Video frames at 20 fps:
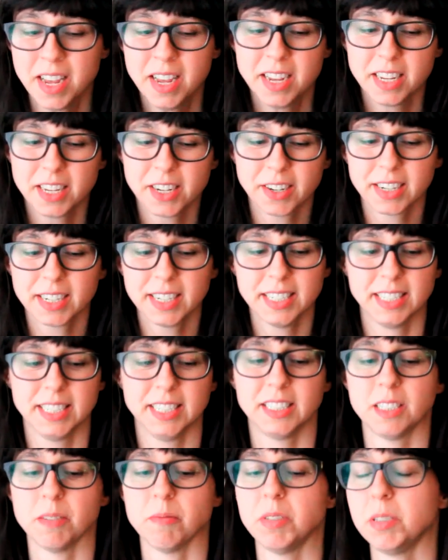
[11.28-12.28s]
You're going to
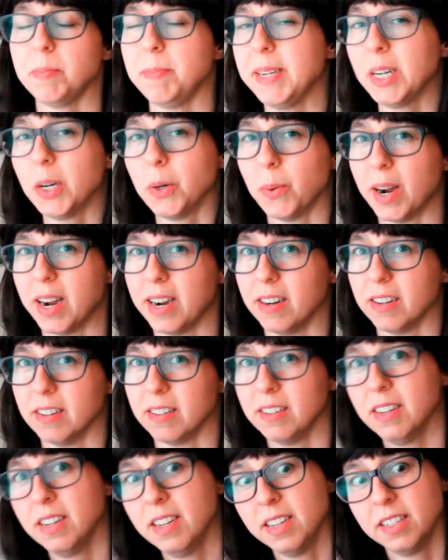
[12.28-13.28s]
need some speaker wire,
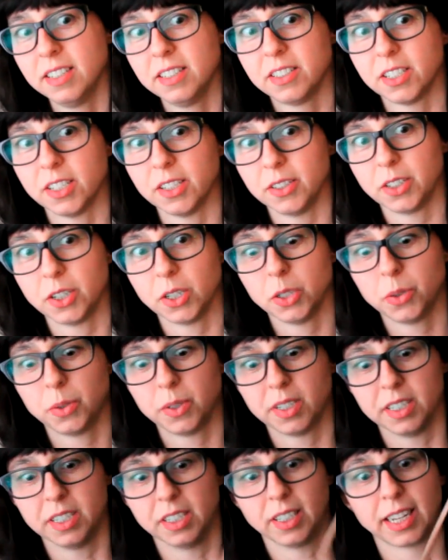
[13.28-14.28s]
so go to
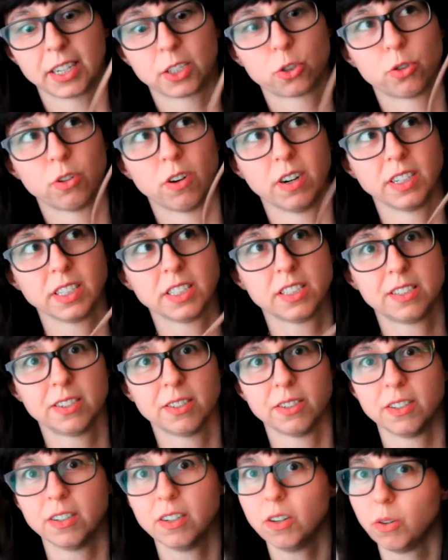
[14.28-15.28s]
an electronics
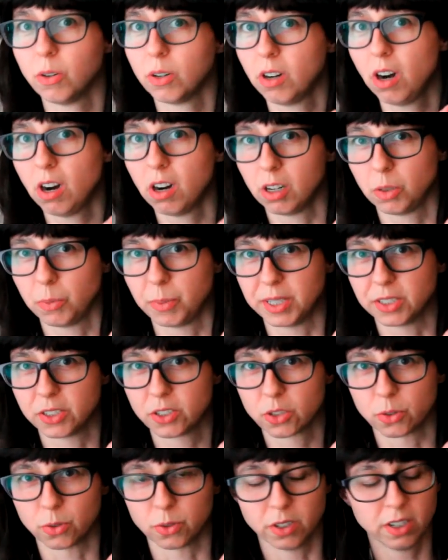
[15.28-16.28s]
store or a hardware
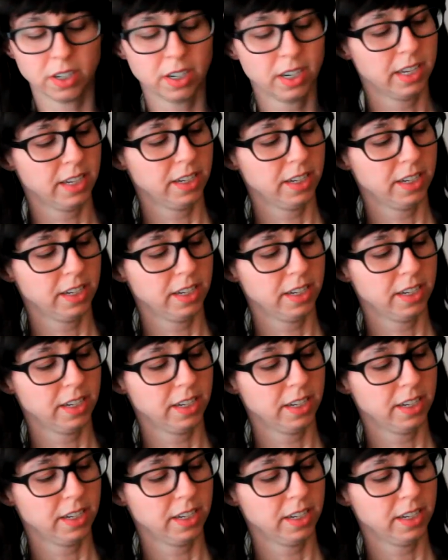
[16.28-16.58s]
store,